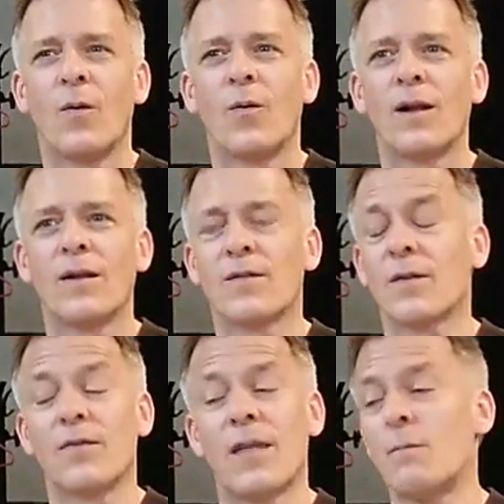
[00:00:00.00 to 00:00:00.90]
Well,
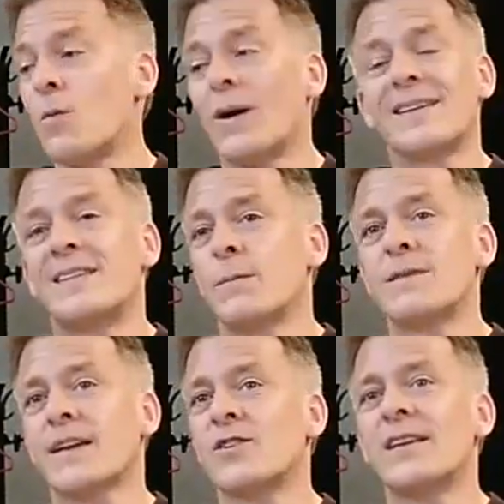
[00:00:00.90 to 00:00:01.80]
the number one tip
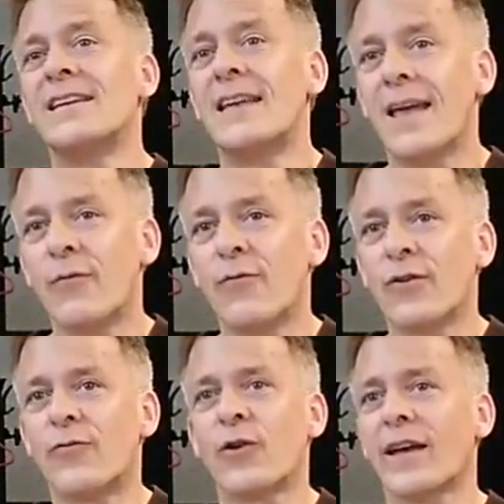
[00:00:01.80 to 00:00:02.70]
is actually
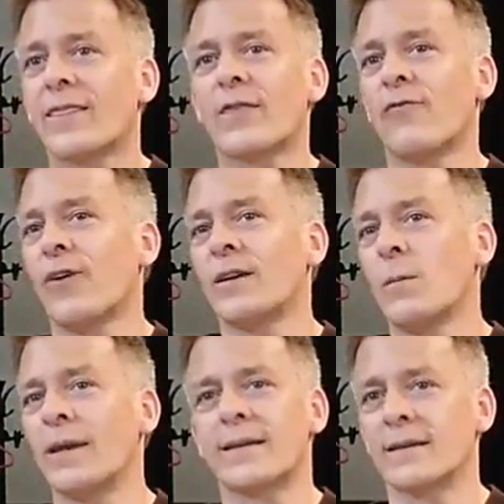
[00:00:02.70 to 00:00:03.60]
never forget the
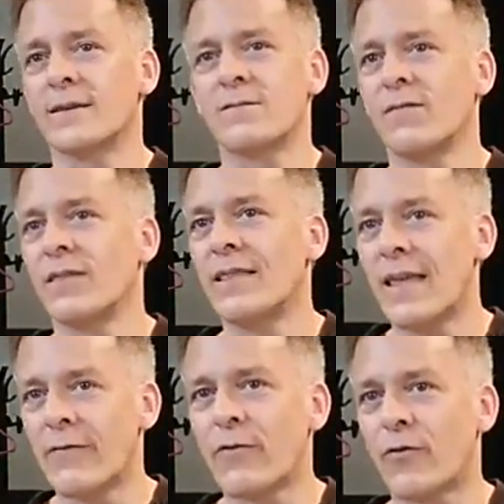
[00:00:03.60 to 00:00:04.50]
fundamentals.
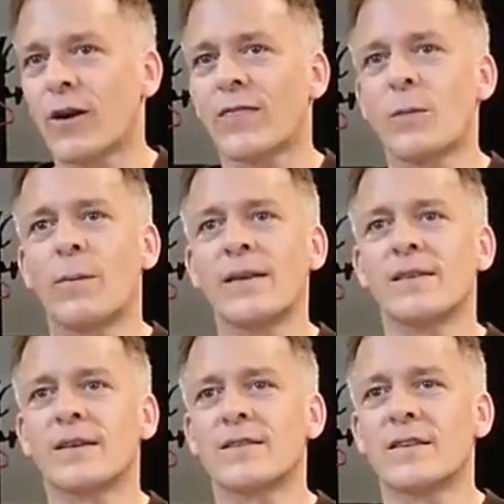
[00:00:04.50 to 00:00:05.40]
Never forget the
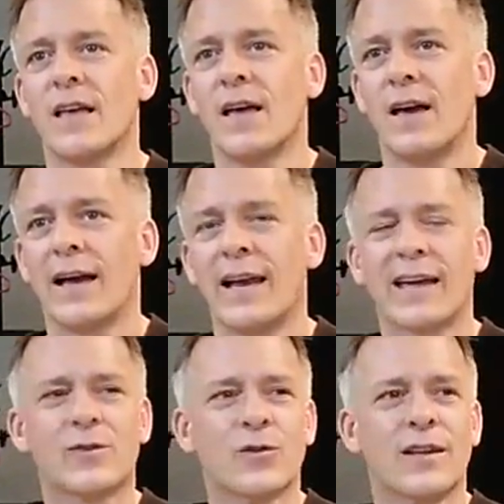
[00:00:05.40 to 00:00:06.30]
basics. I
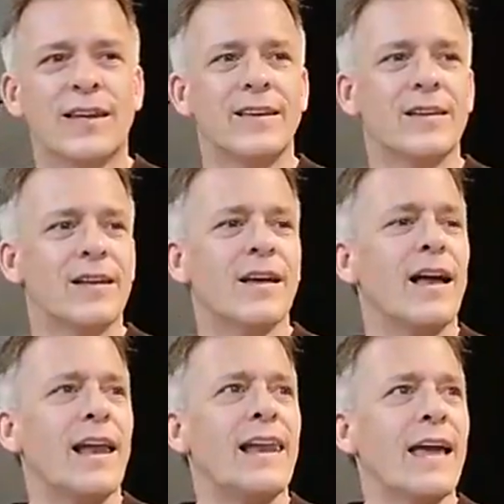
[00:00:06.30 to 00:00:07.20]
like to clean.
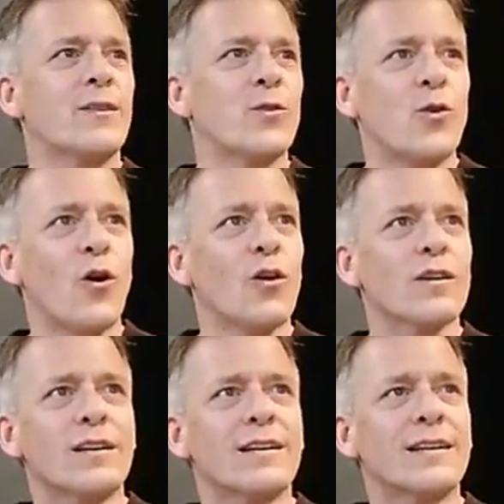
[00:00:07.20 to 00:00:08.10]
I like to
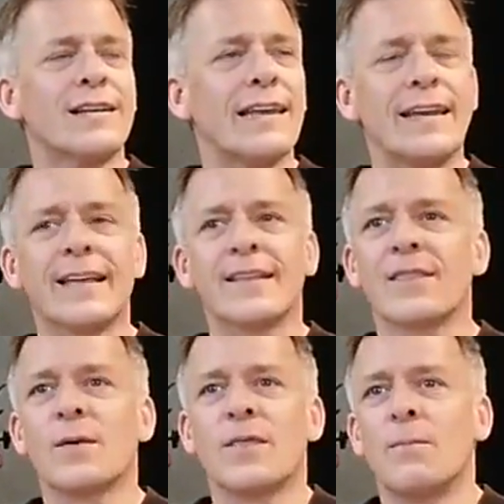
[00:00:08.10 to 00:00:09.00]
call cleaning
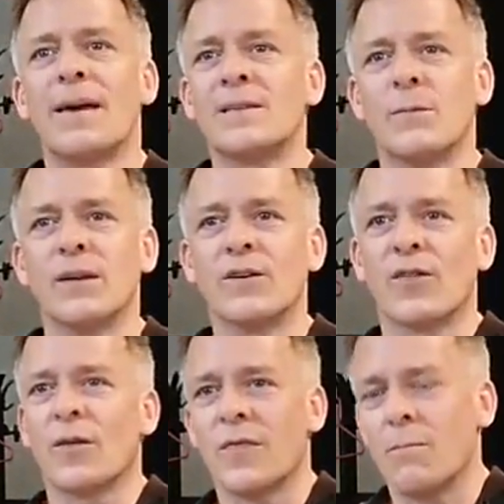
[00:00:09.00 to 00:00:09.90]
the basement, or
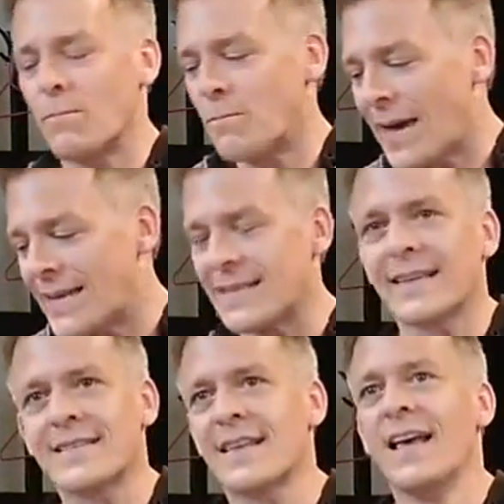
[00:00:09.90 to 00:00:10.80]
the
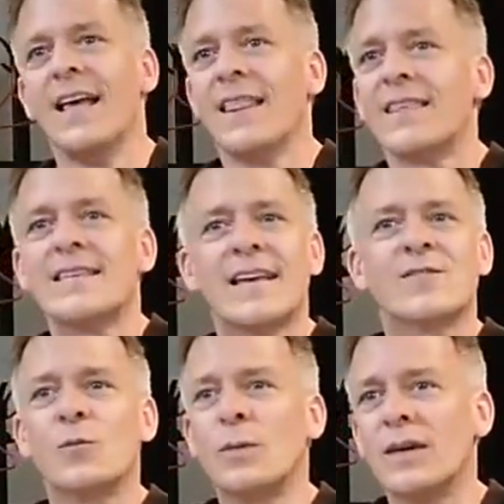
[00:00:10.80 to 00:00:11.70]
basics. This
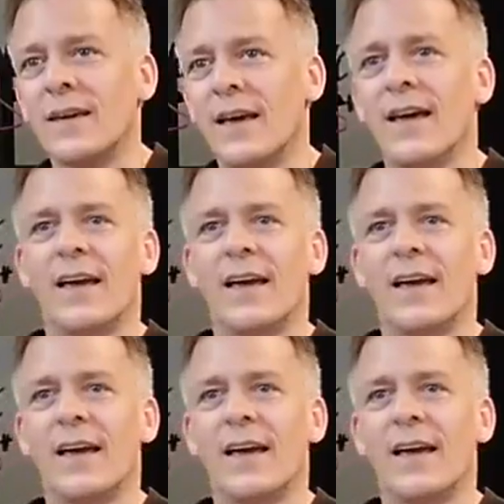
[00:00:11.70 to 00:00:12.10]
has to be